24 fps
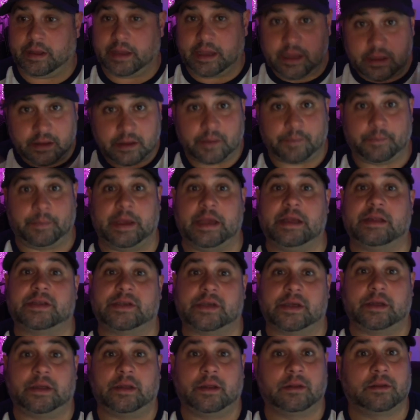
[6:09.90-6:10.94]
eat the
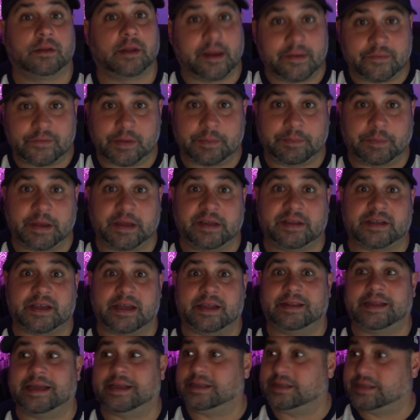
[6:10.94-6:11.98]
pizza, love the pizza,
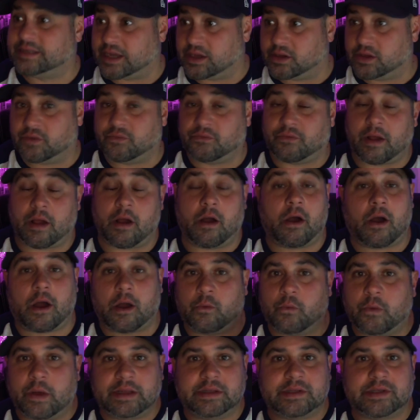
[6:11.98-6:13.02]
and then tell your friend, oh,
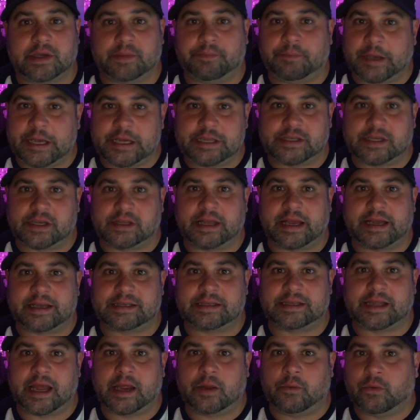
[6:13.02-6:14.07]
I went to pizza
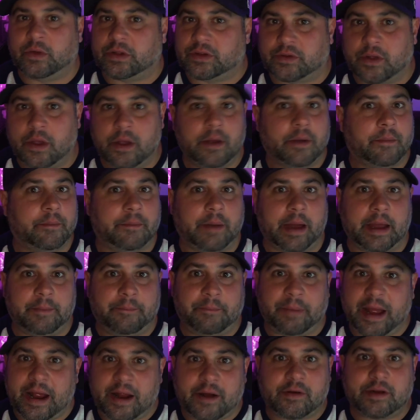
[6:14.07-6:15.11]
last night with my
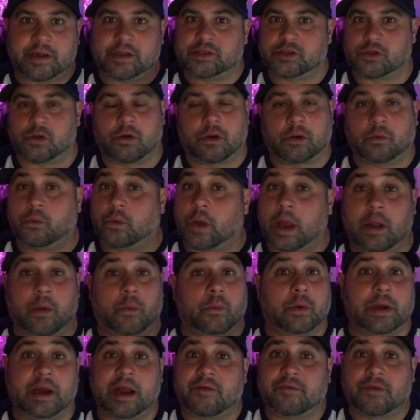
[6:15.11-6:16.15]
parents or
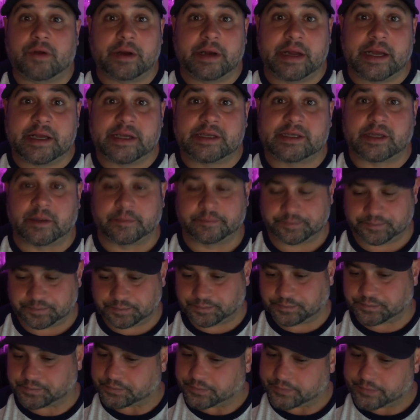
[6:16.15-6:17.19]
whatever it is,
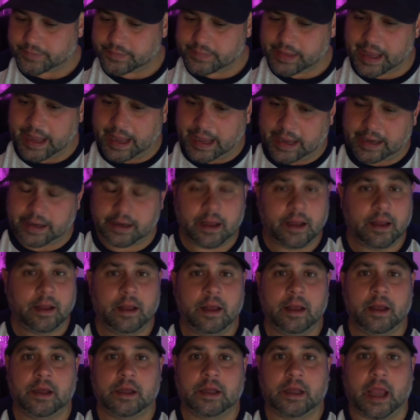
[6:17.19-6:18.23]
and
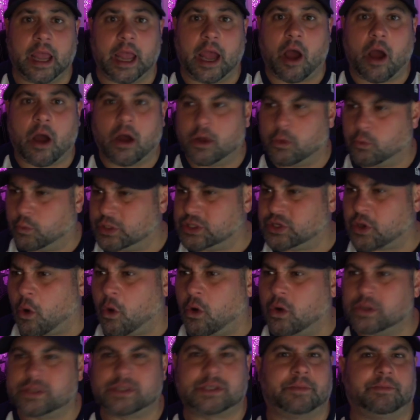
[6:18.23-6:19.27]
oh, it was
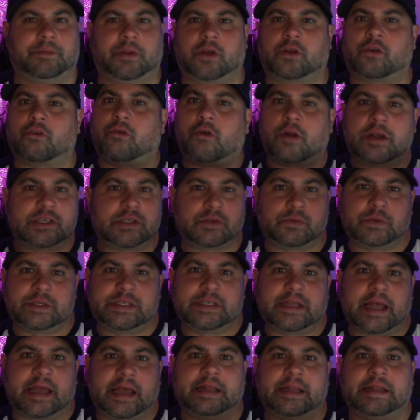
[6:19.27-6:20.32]
awesome. The crust
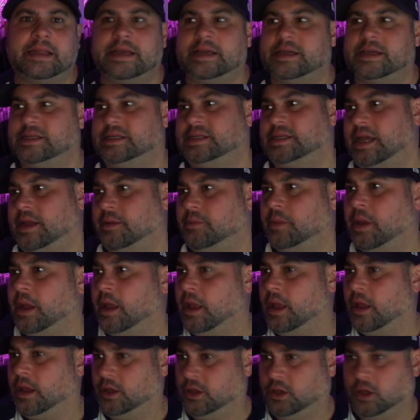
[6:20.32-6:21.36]
was like this, and
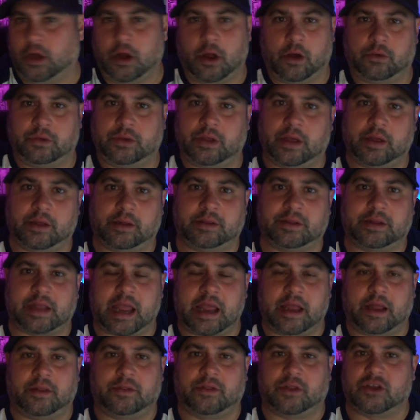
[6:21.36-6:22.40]
you know
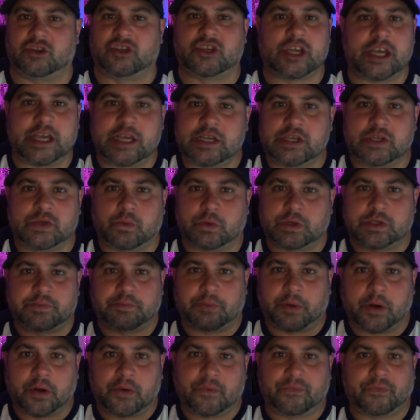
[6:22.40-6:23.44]
the cheese was
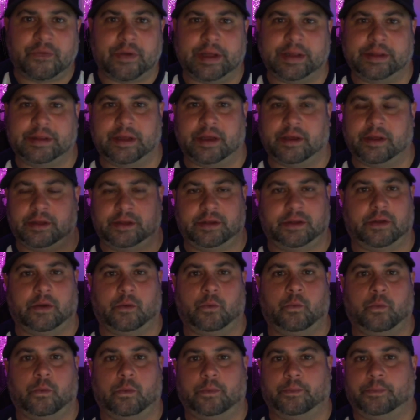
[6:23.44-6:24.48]
perfect.
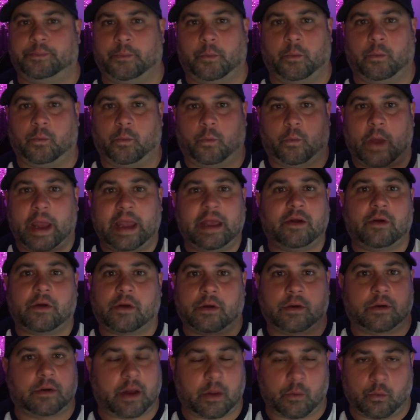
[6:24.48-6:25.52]
The
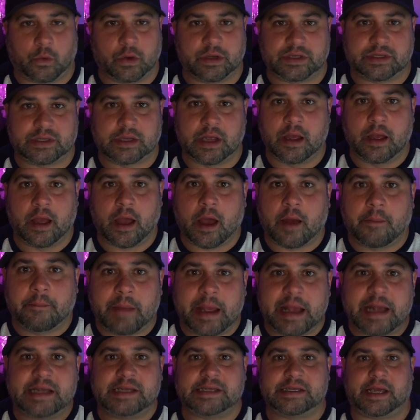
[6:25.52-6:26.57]
waiter was
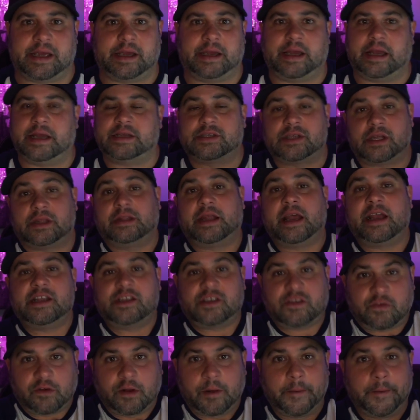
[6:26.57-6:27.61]
amazing. It's a
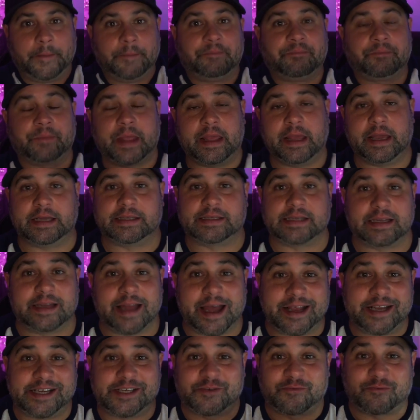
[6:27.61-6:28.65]

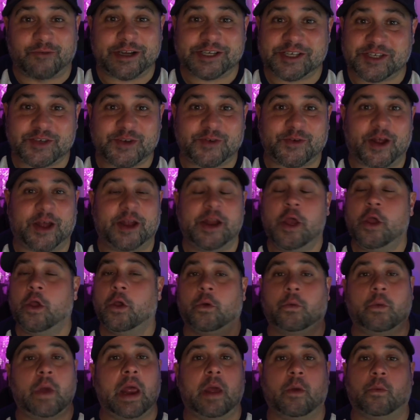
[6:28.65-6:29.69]
nice restaurant.
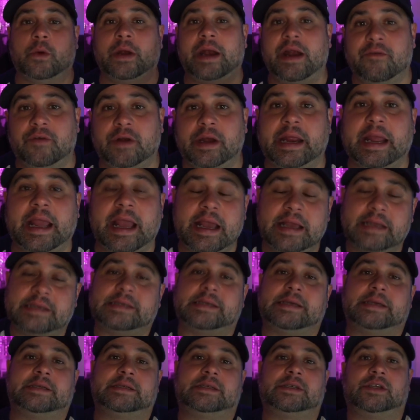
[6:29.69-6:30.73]
Whatever the
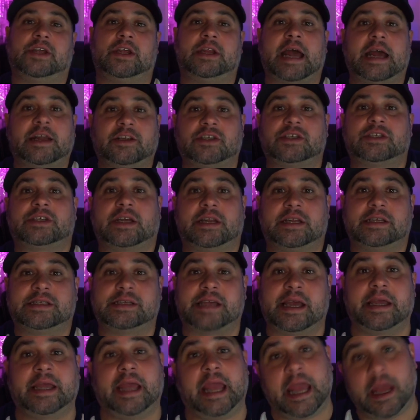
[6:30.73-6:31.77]
case is, you're not just gonna
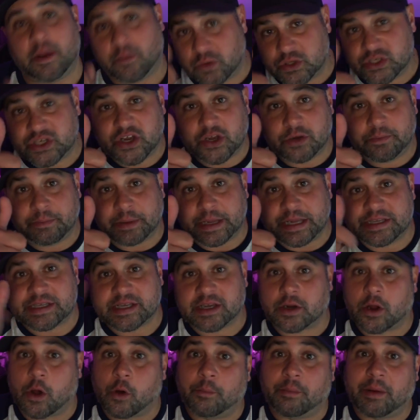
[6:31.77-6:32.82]
say it was good
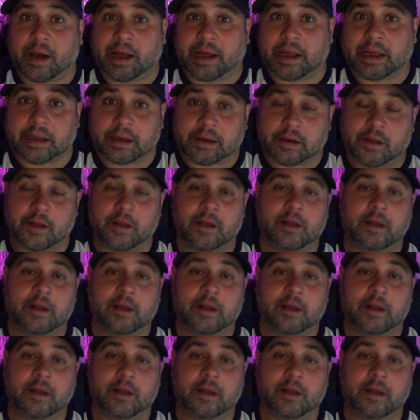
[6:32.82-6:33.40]
pizza, go buy it.